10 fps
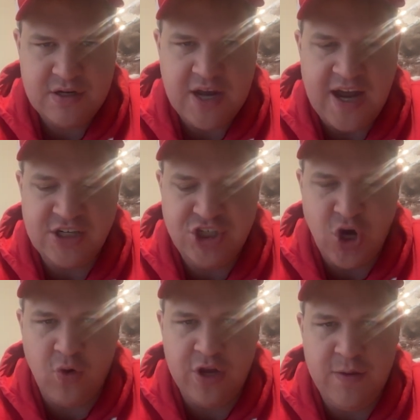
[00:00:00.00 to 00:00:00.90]
got
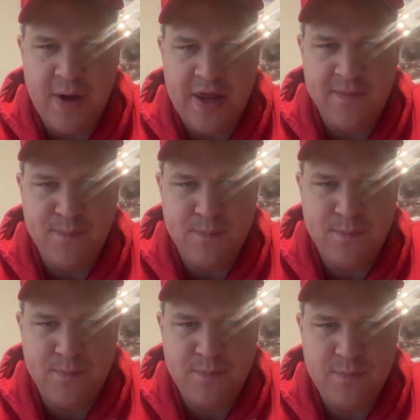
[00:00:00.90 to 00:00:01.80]
jolted by the
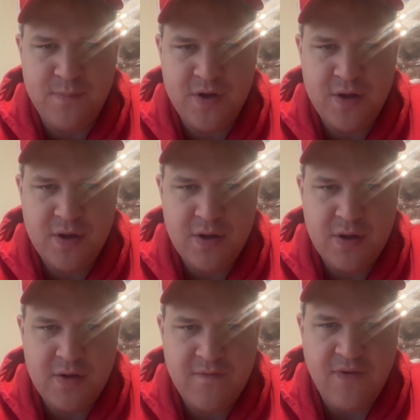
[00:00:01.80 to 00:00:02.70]

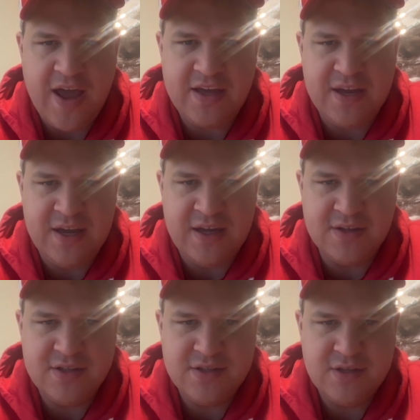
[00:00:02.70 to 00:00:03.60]

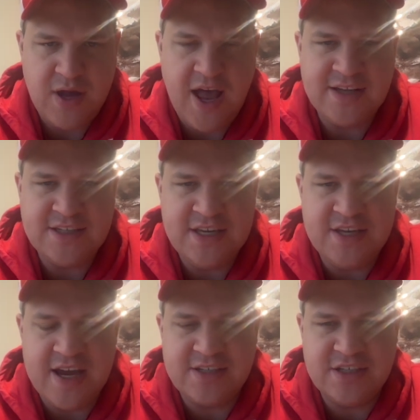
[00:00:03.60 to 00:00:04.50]
Vikings. I see the
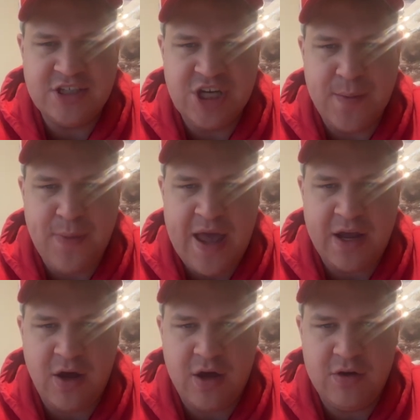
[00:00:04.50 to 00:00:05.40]
Texans jump
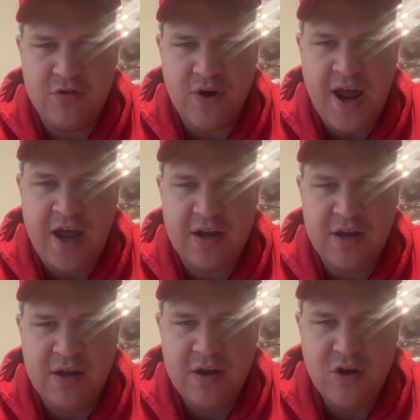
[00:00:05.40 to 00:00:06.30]
back on track.
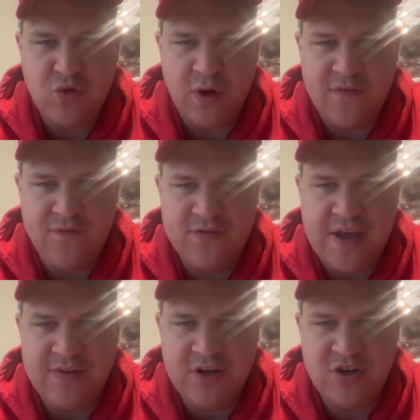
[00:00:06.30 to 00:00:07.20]

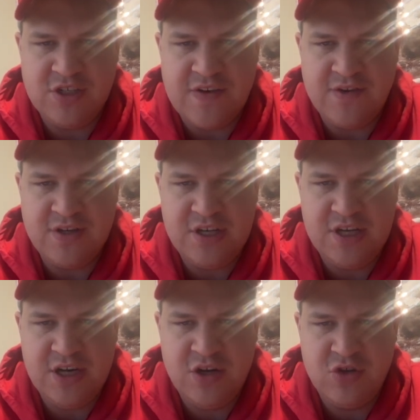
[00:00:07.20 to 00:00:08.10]

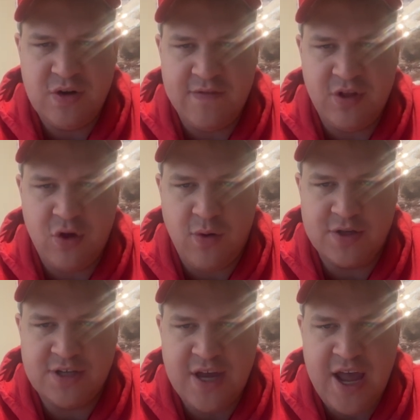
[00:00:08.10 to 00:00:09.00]
27-17, Trevor
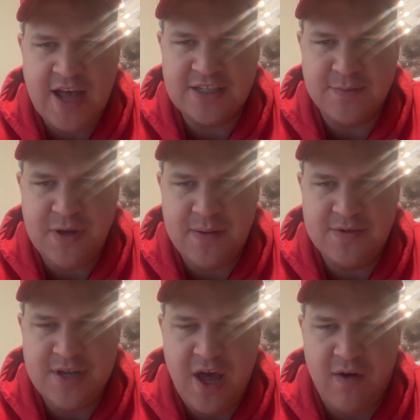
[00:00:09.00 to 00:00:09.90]
Lawrence hasn't been
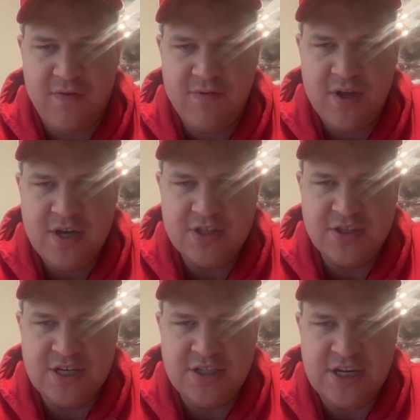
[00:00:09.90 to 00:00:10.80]
himself.
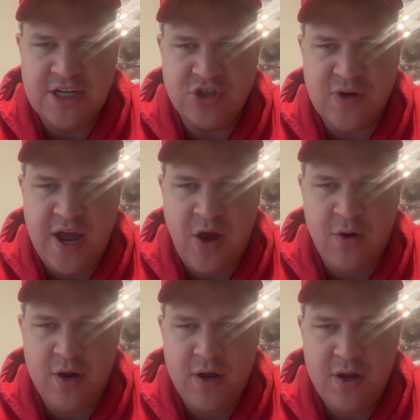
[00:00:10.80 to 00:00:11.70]
C.J.
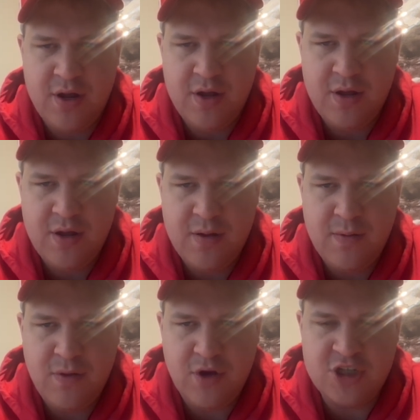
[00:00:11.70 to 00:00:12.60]
Stroud
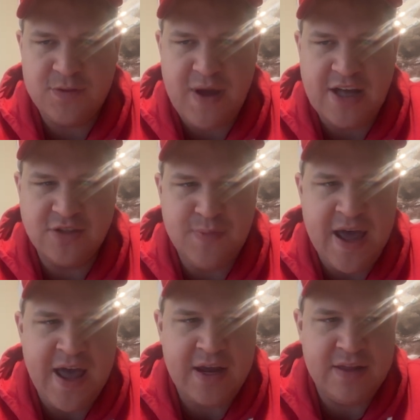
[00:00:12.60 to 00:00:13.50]
looks to bounce
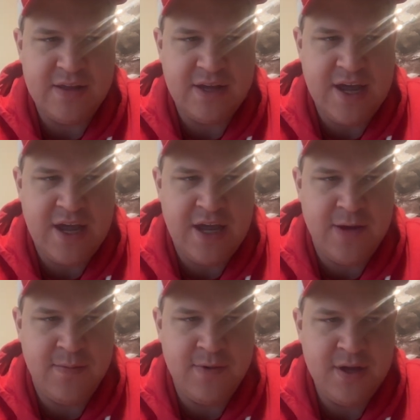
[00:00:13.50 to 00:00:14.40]
back in the
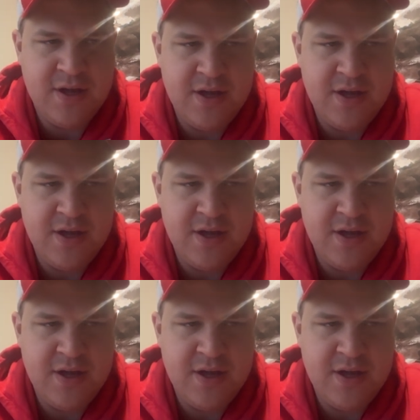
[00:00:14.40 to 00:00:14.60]
game.